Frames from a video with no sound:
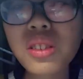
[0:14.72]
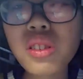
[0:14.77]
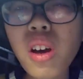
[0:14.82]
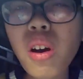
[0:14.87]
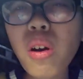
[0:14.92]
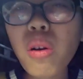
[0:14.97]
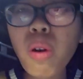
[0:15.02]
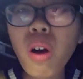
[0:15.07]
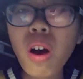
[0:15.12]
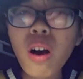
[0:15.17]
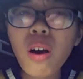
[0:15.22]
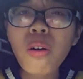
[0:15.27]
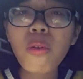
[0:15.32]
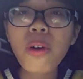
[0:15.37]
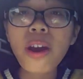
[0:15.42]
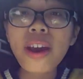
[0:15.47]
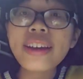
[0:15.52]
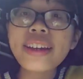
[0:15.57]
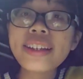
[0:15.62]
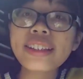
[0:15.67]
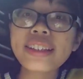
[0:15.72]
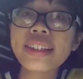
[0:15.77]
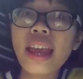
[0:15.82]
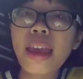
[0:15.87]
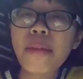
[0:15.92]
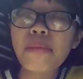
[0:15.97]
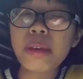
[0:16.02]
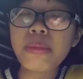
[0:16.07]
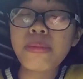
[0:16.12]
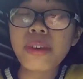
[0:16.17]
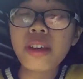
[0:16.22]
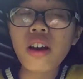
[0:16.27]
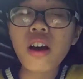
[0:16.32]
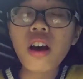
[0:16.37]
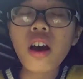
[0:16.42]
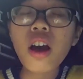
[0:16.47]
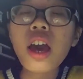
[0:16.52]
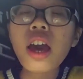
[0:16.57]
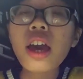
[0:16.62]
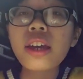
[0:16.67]
So, where is
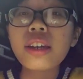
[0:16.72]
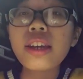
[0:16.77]
Namibia?